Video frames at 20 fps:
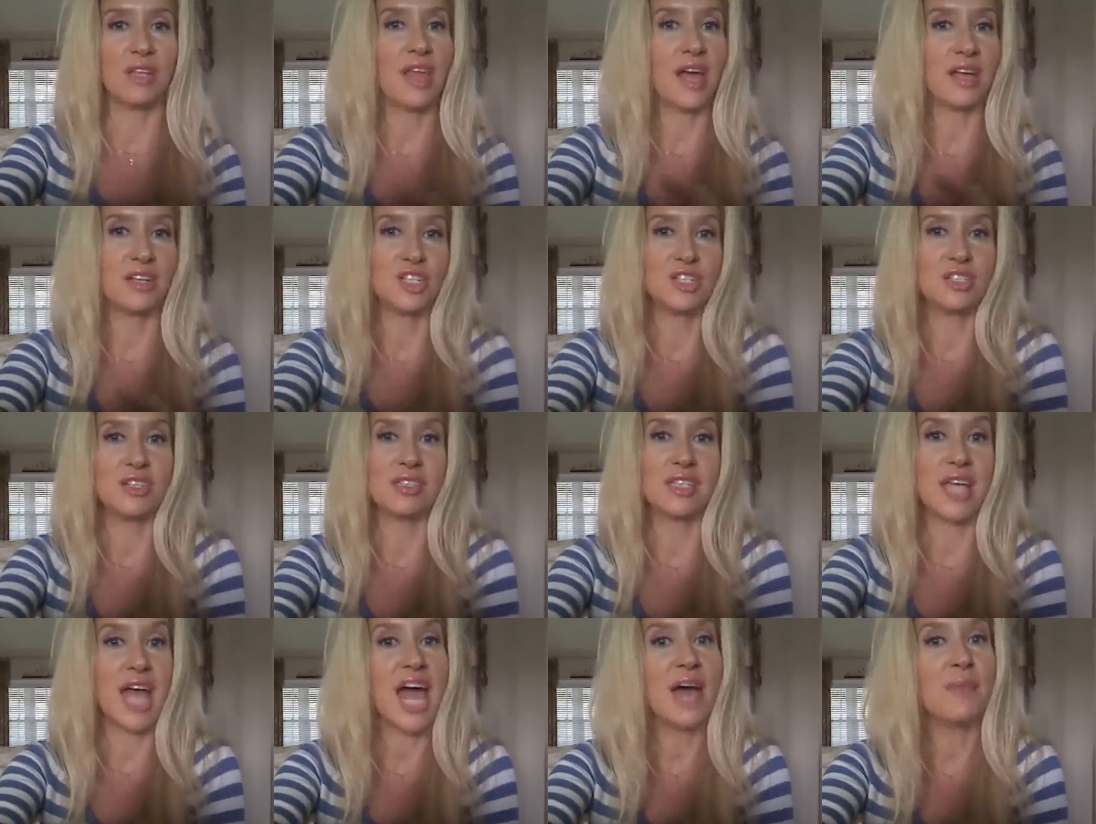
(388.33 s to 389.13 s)
And that just
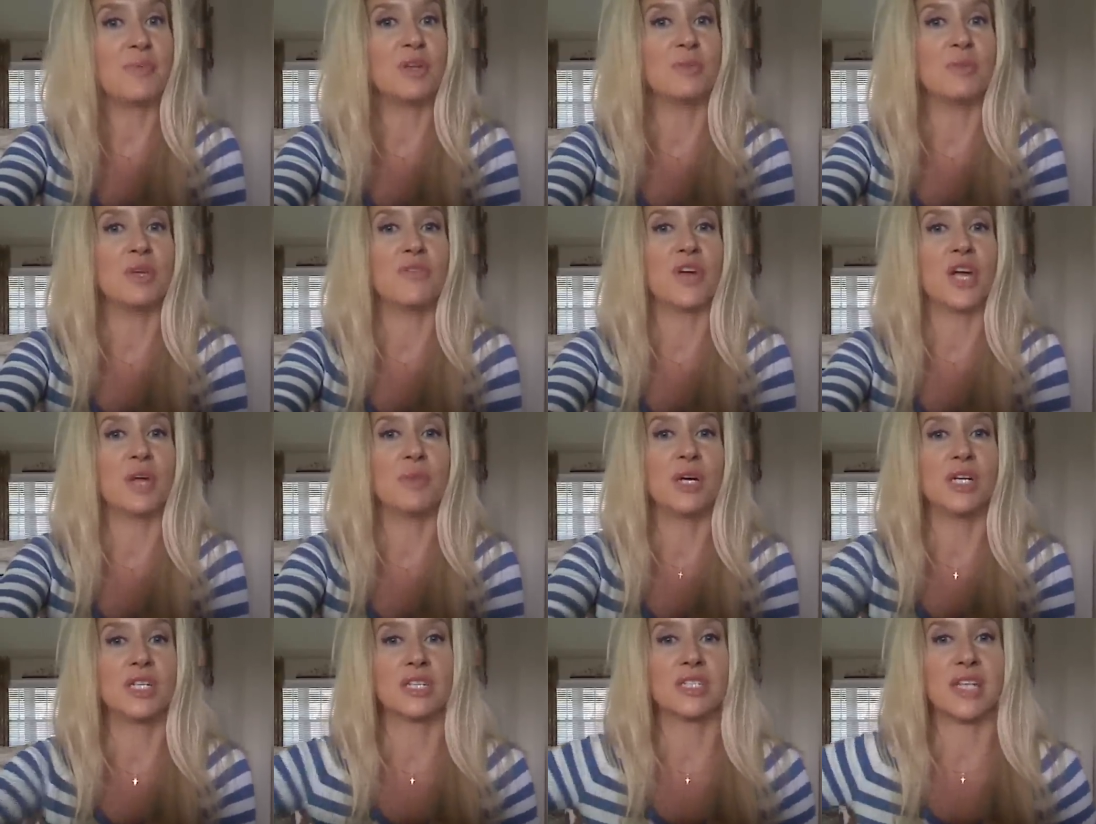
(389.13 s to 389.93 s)
doesn't happen to me
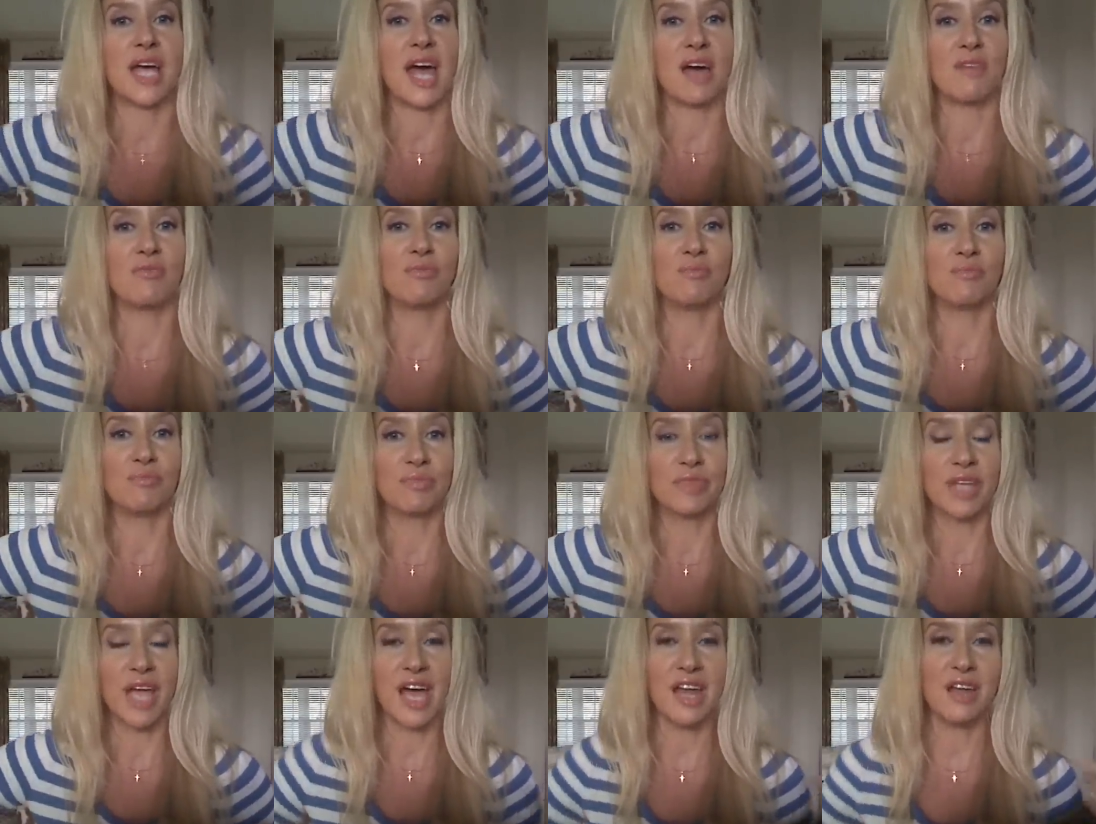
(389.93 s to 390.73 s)
very much because I have
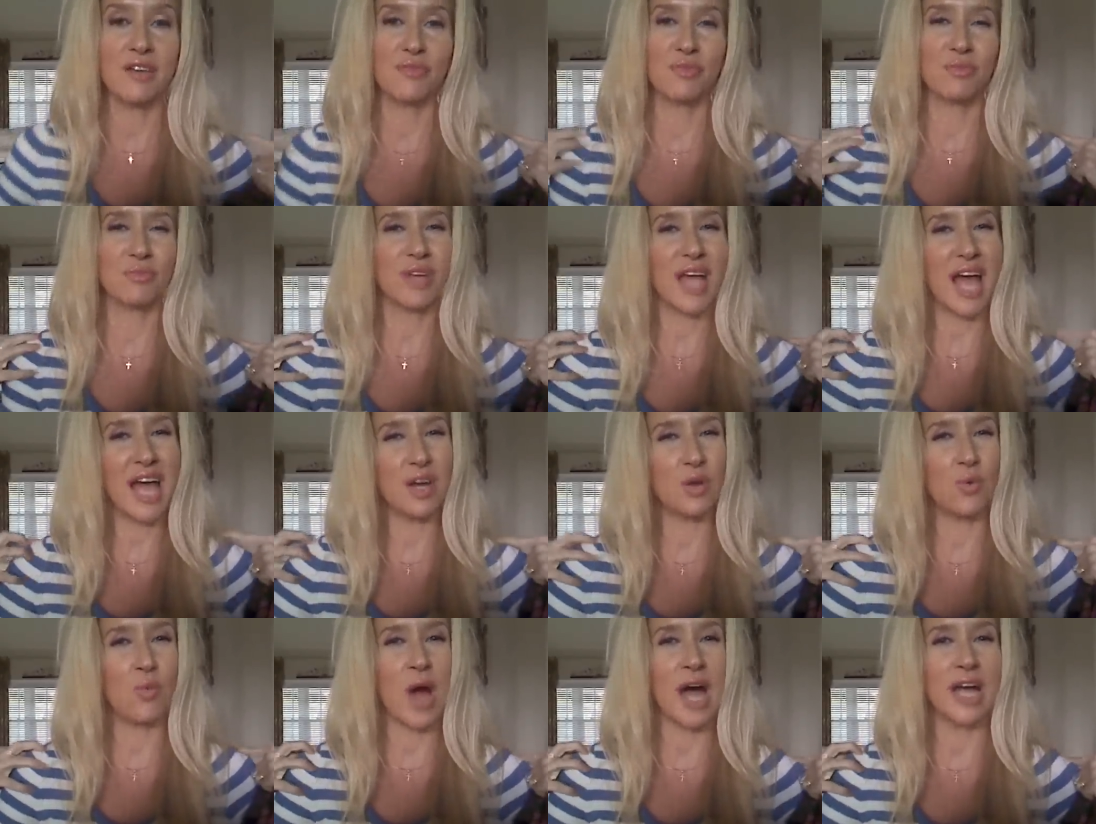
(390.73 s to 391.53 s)
kind of
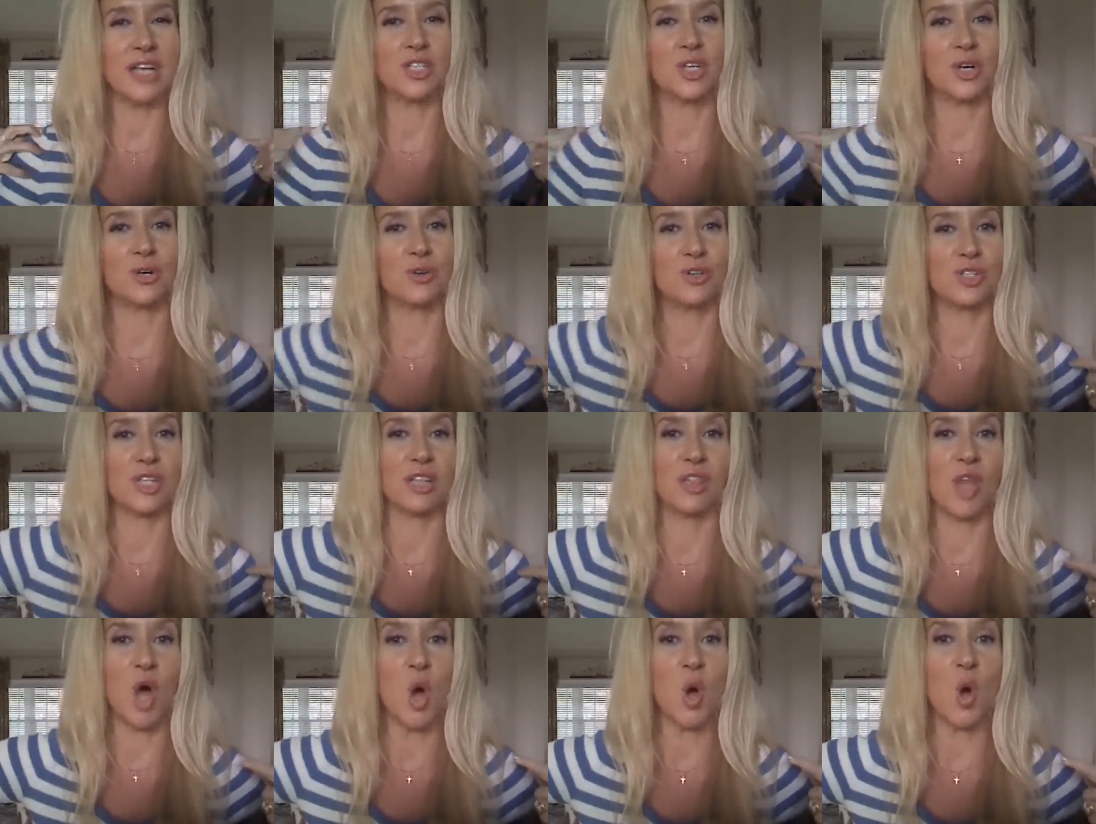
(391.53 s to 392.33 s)
kind of wide shoulders
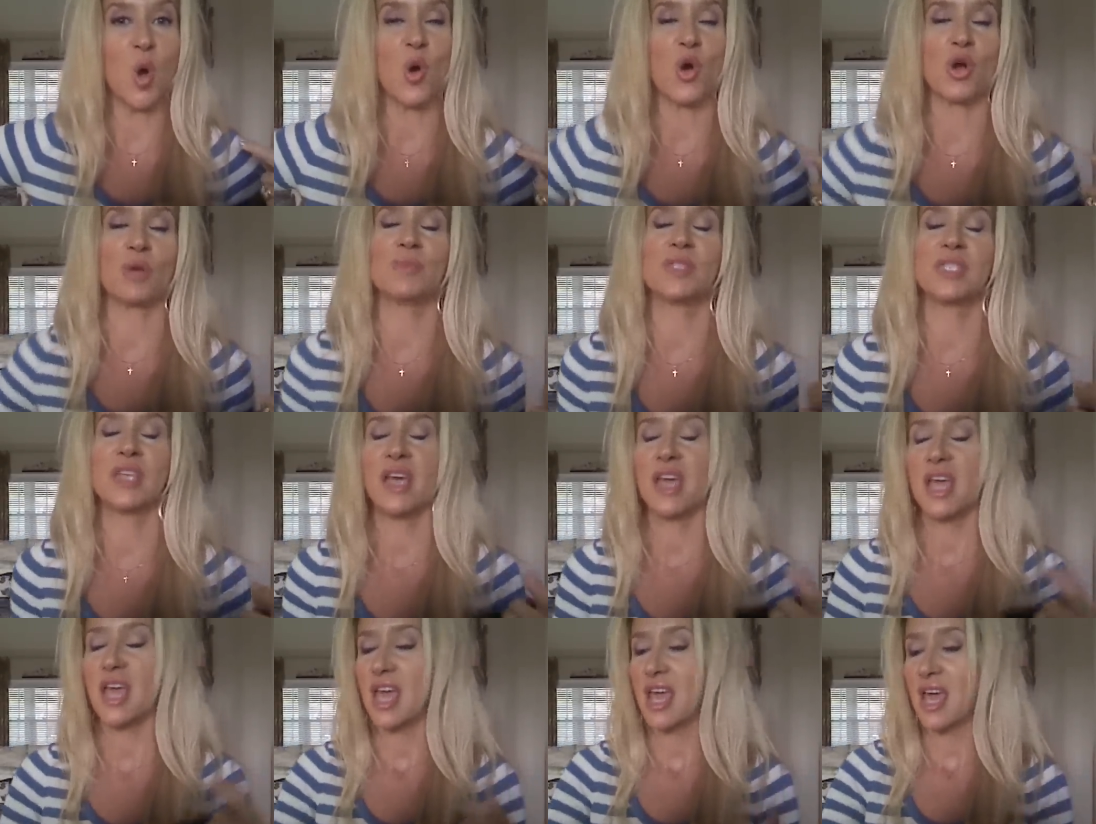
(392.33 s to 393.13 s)
and long arms.